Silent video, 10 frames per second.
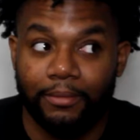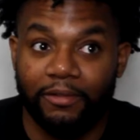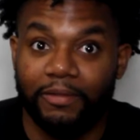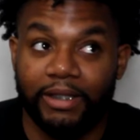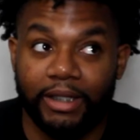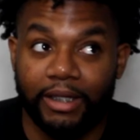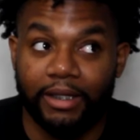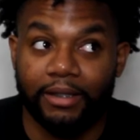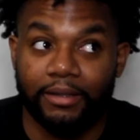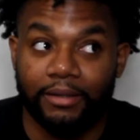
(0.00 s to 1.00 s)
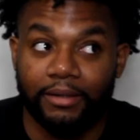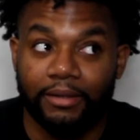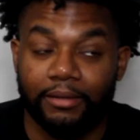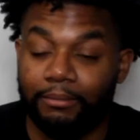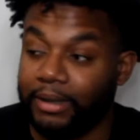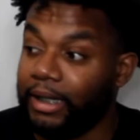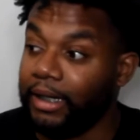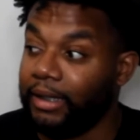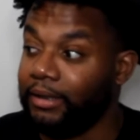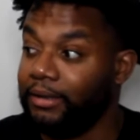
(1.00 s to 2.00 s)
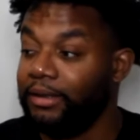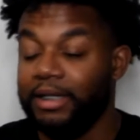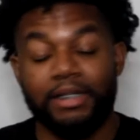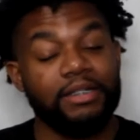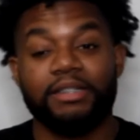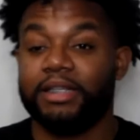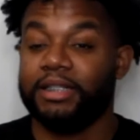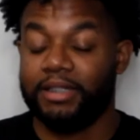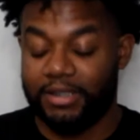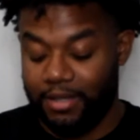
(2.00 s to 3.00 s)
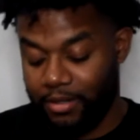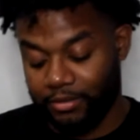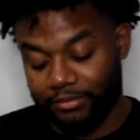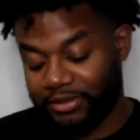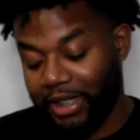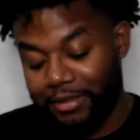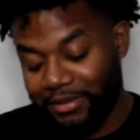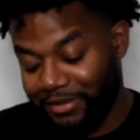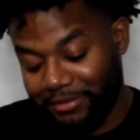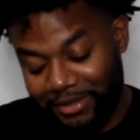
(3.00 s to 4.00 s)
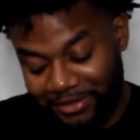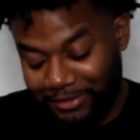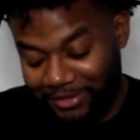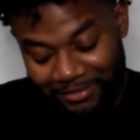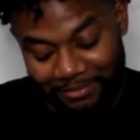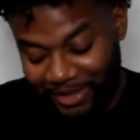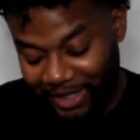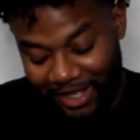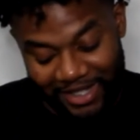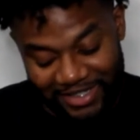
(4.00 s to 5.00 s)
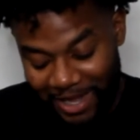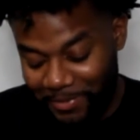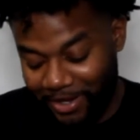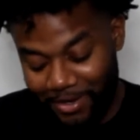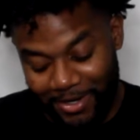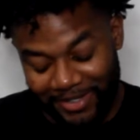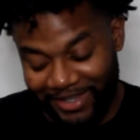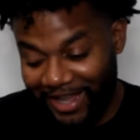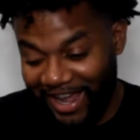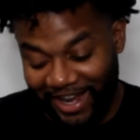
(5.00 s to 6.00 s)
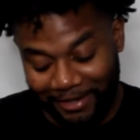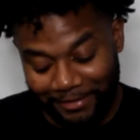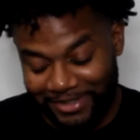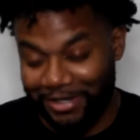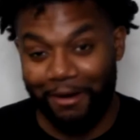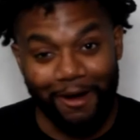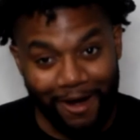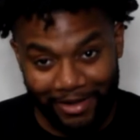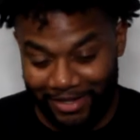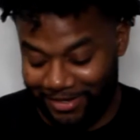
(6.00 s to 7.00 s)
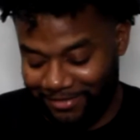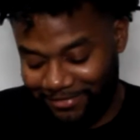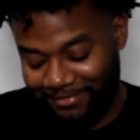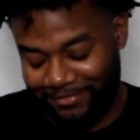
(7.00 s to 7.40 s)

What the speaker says: You really can. Oh my God, let's just get into the song. Because I'll be here all day talking.